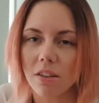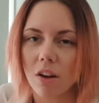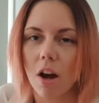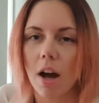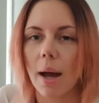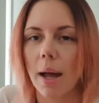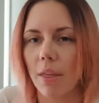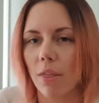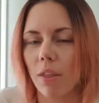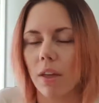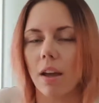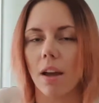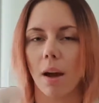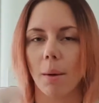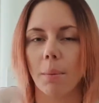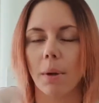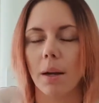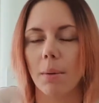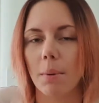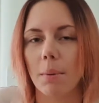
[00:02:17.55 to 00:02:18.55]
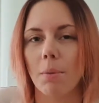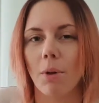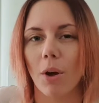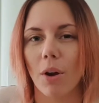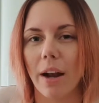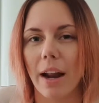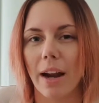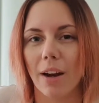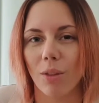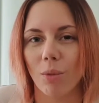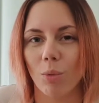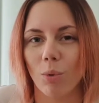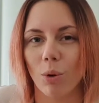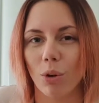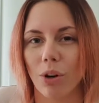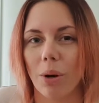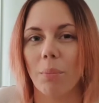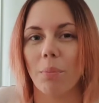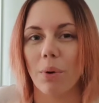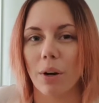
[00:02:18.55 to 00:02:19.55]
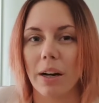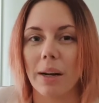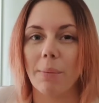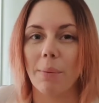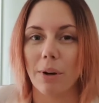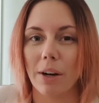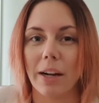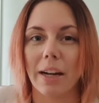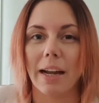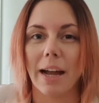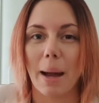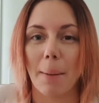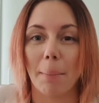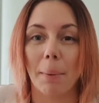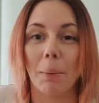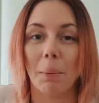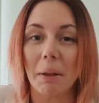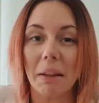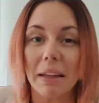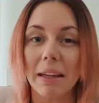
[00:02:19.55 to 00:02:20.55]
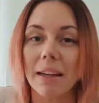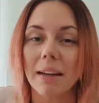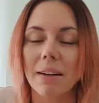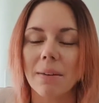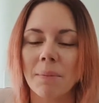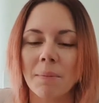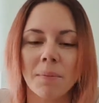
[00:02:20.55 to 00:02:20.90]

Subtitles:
I think I'm gonna be blown out of the water and pretty happy with it.